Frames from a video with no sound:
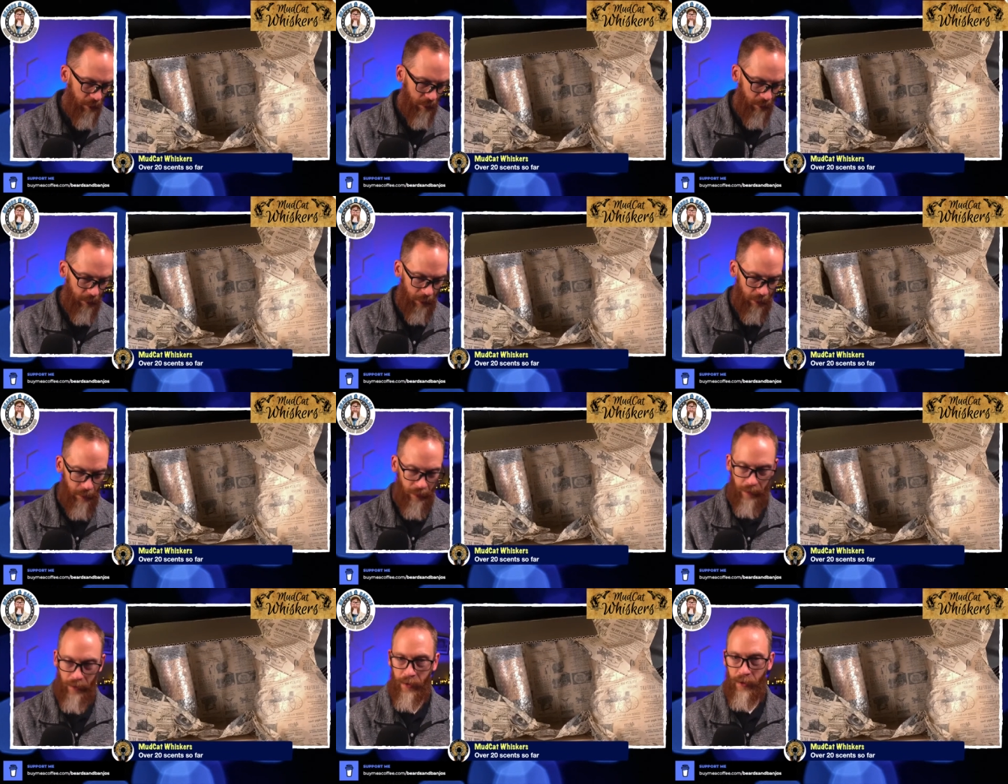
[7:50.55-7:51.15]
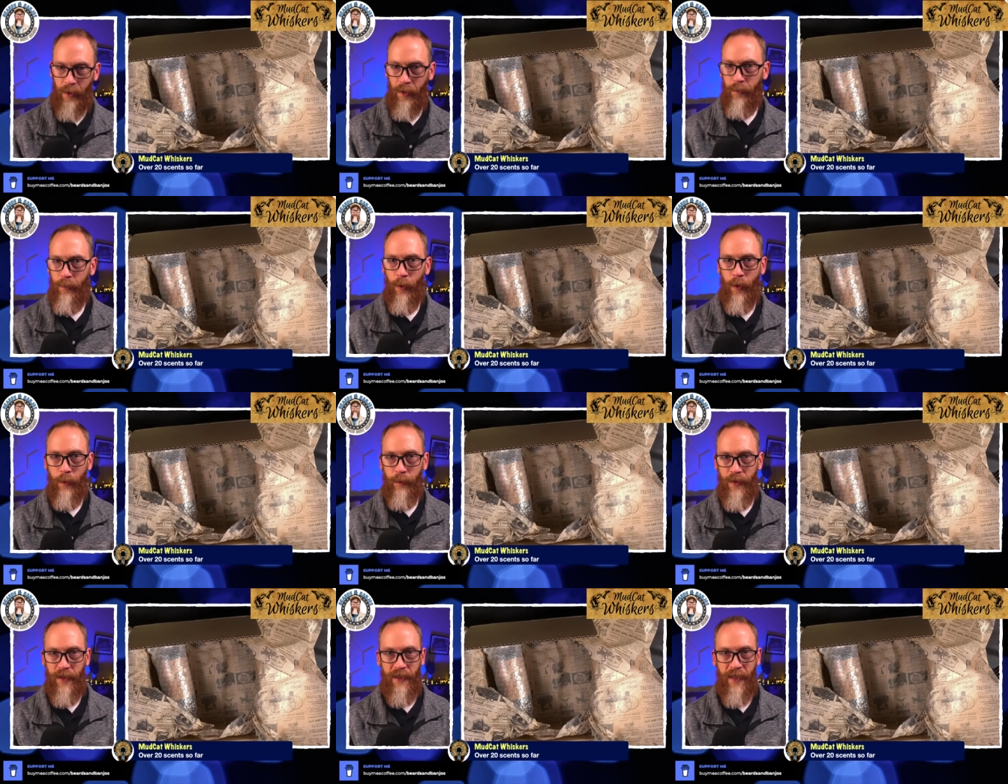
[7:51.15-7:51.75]
Or, you know, if
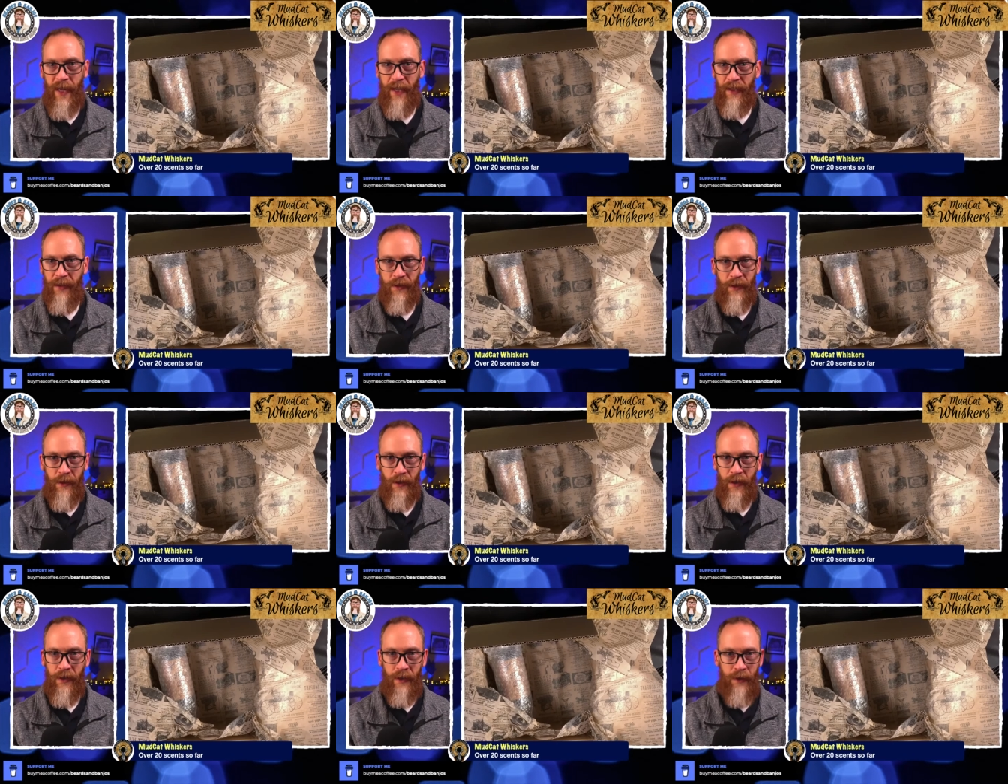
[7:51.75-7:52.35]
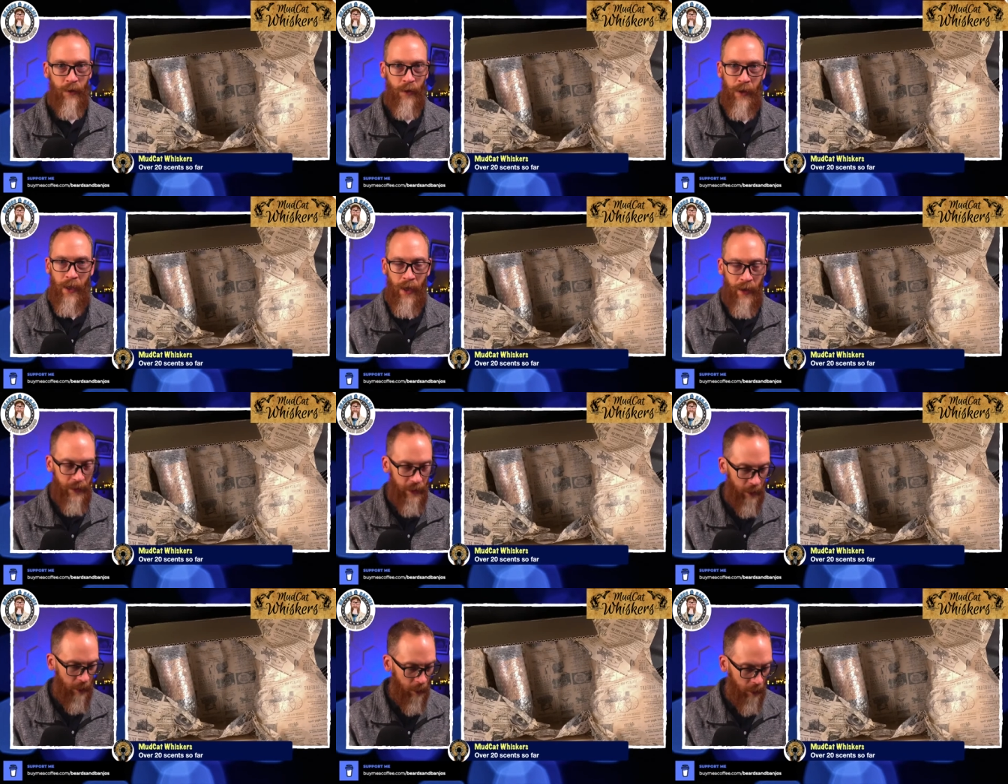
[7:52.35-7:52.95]
it's that good and they're not
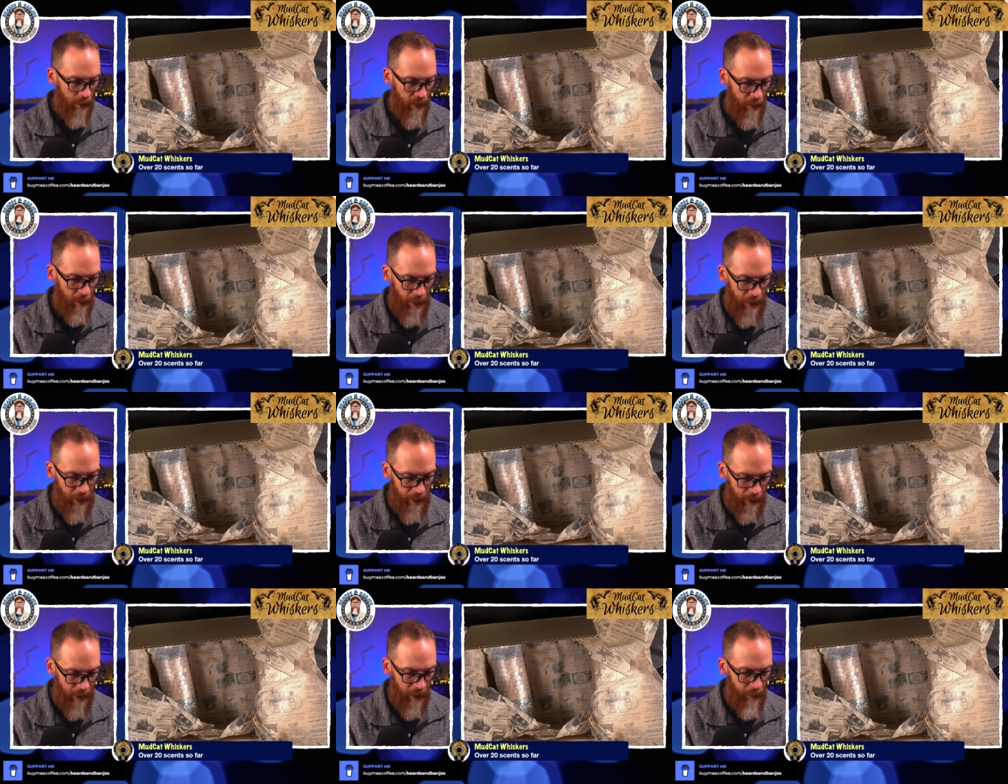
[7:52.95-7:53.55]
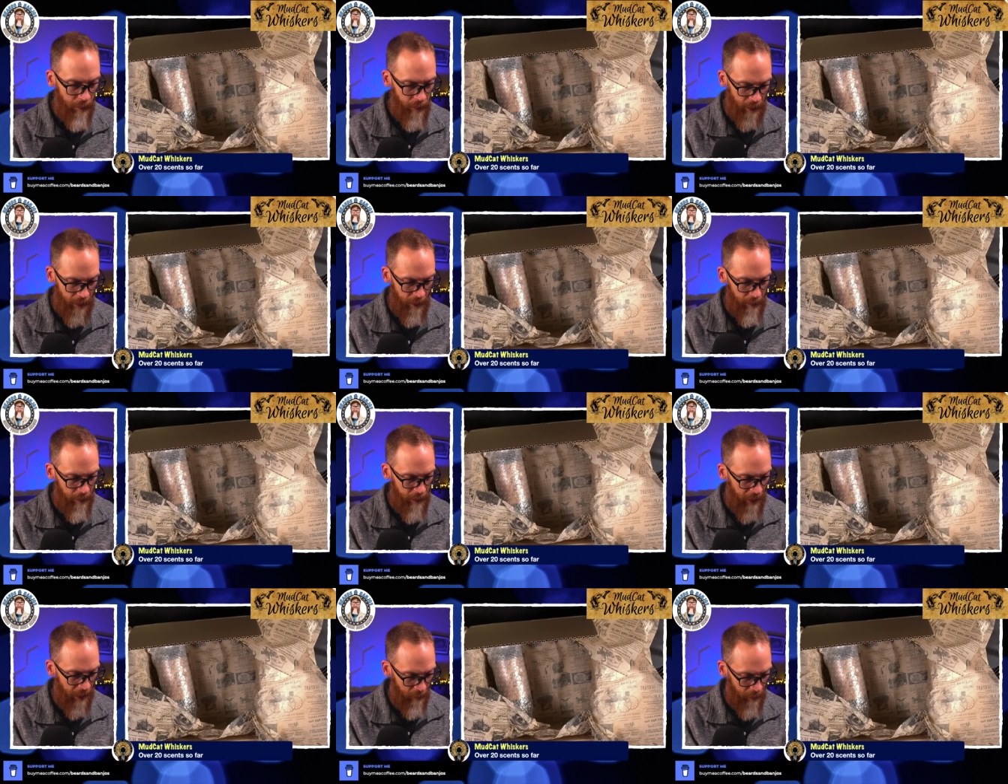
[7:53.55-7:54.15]
that hard to make,
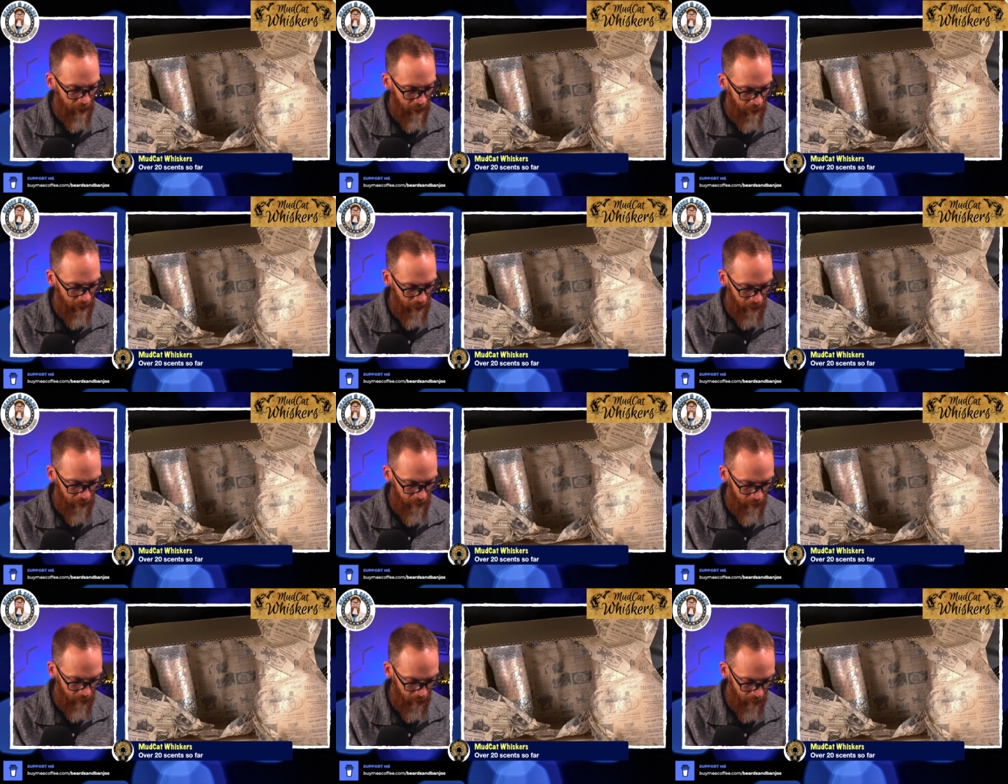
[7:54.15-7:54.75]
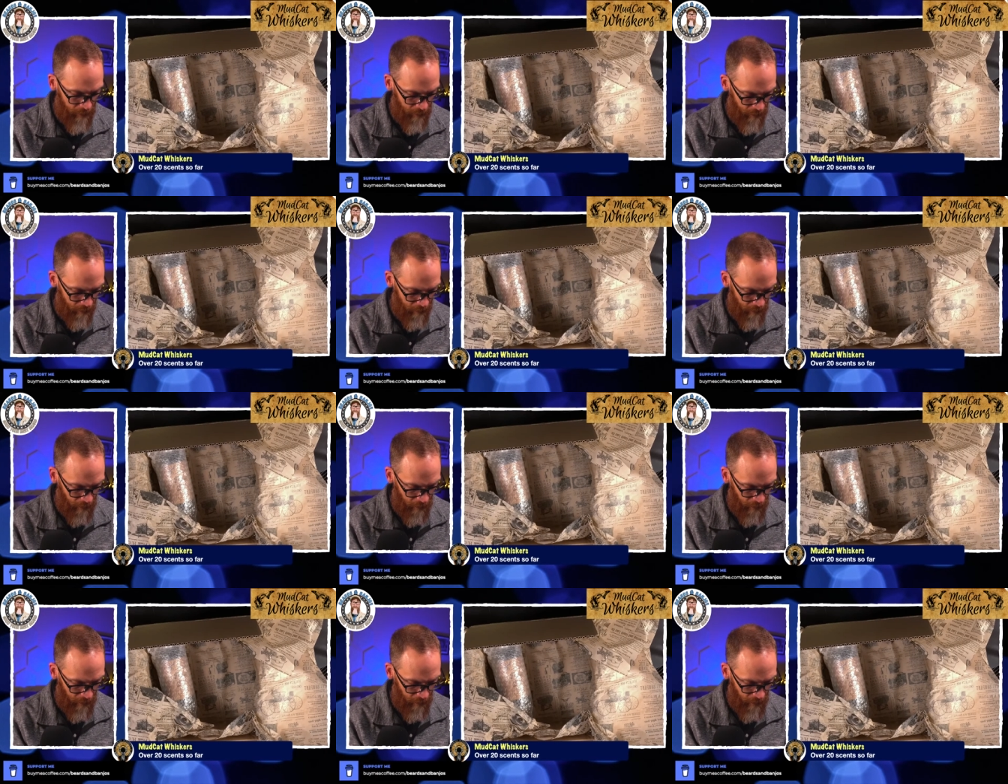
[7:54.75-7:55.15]
keep that many? I don't know.